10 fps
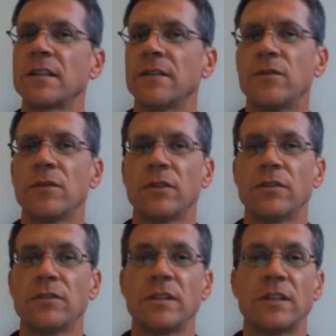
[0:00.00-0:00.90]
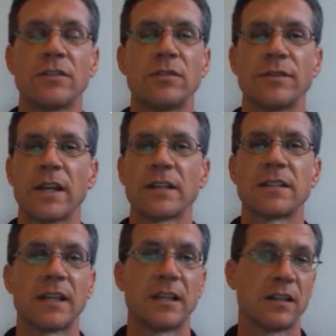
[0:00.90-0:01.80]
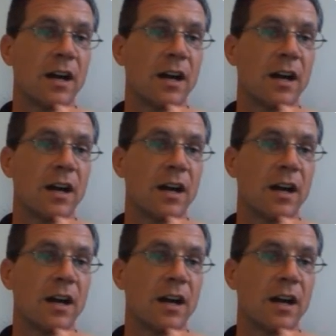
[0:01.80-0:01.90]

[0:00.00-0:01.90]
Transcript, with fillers: If you are using digital text, they can